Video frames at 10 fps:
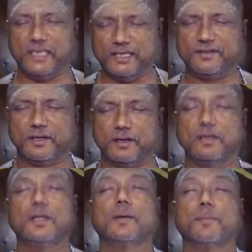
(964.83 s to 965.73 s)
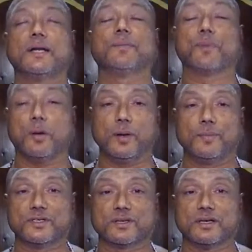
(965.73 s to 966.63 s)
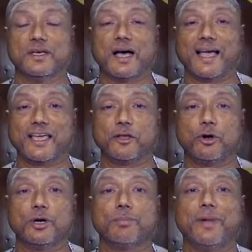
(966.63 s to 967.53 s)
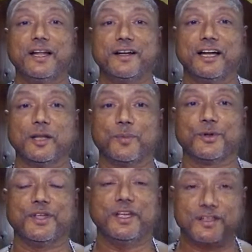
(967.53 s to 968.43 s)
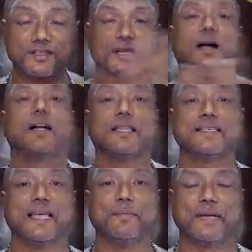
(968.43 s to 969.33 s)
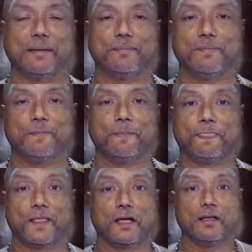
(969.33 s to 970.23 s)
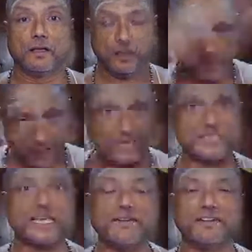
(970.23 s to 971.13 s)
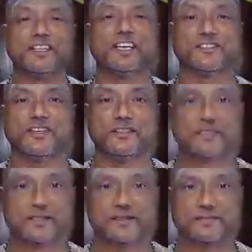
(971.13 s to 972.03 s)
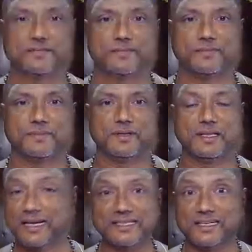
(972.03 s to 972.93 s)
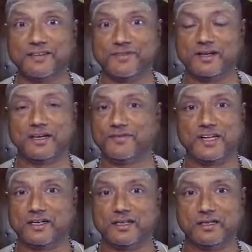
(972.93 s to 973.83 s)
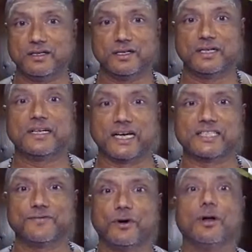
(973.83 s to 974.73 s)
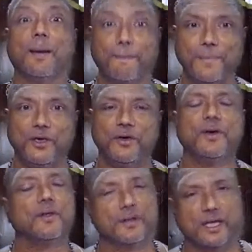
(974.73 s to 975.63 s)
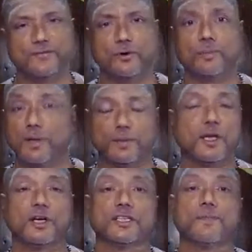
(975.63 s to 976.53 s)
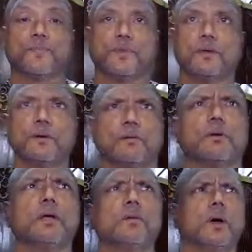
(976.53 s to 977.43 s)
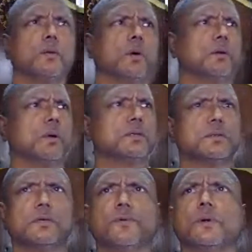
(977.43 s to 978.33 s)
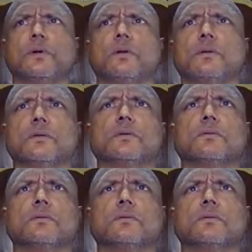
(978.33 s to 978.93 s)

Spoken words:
ether, but the problem is I cannot meditate upon the ether at the same time. As everything as ether. That is a difficult task for me. Therefore, because what is difficult in that?